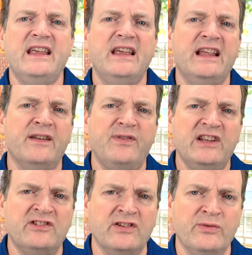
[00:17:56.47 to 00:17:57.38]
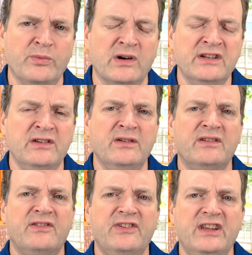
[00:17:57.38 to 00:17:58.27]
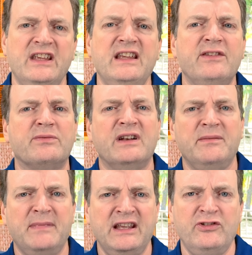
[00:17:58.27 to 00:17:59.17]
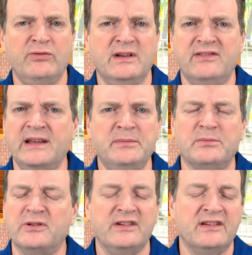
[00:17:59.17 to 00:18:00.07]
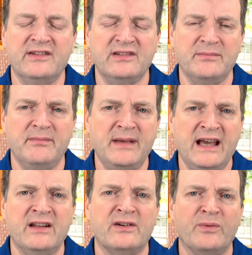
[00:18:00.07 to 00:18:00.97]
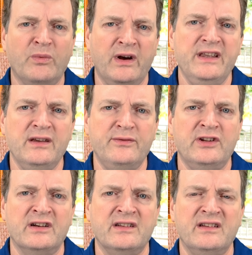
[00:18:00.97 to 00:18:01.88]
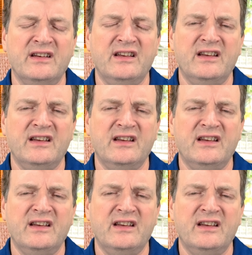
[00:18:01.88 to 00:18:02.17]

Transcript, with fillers: In Ephesians 1, you can see he's already made you acceptable. It doesn't matter what you've done.